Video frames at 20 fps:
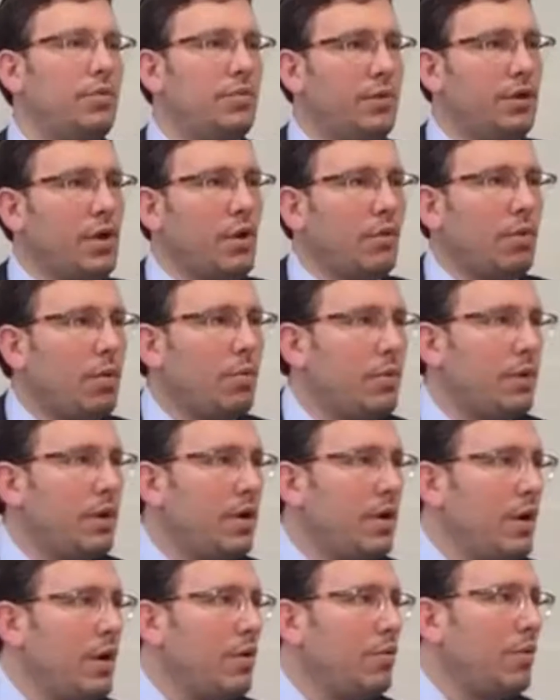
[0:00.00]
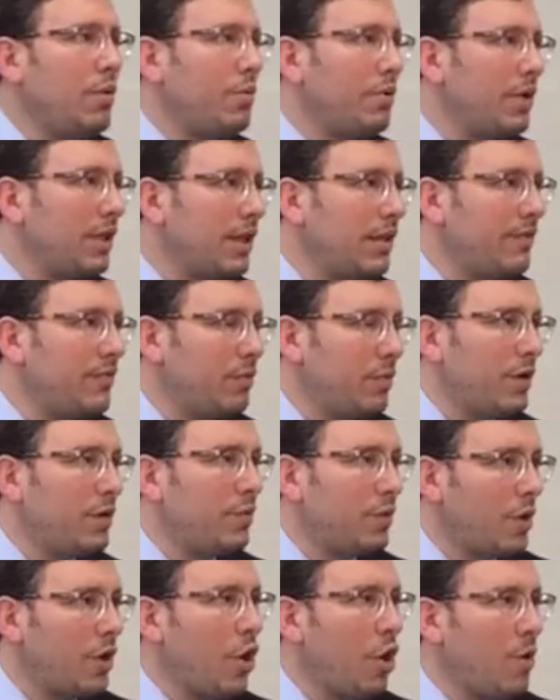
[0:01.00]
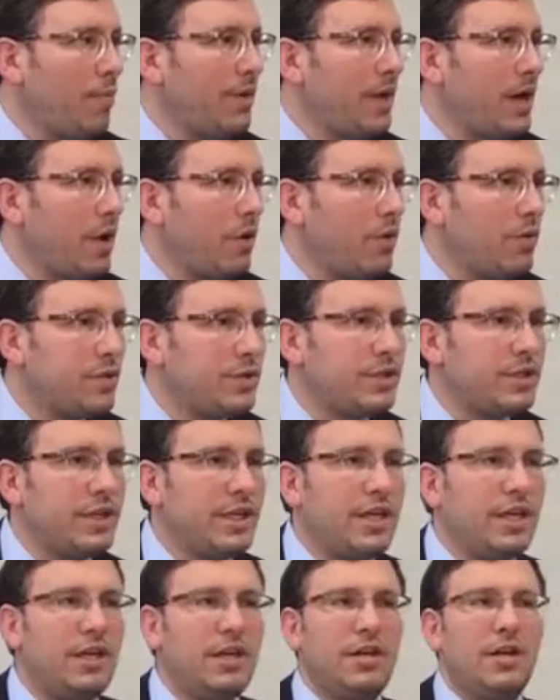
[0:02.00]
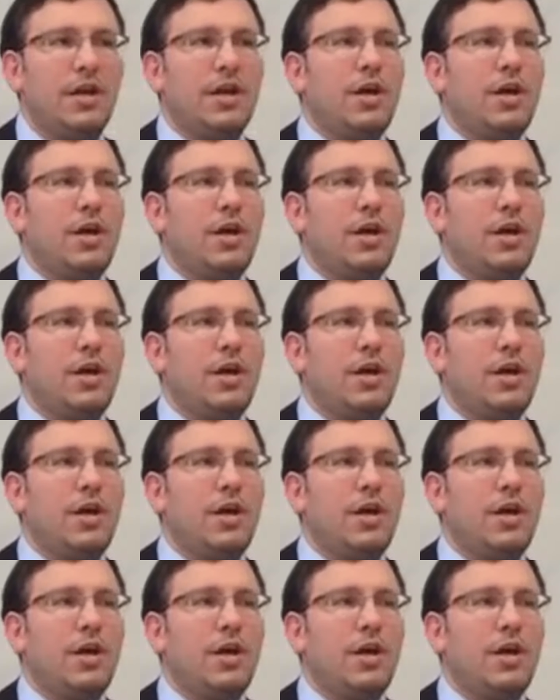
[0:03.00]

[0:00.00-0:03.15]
We know when we're home in our own city,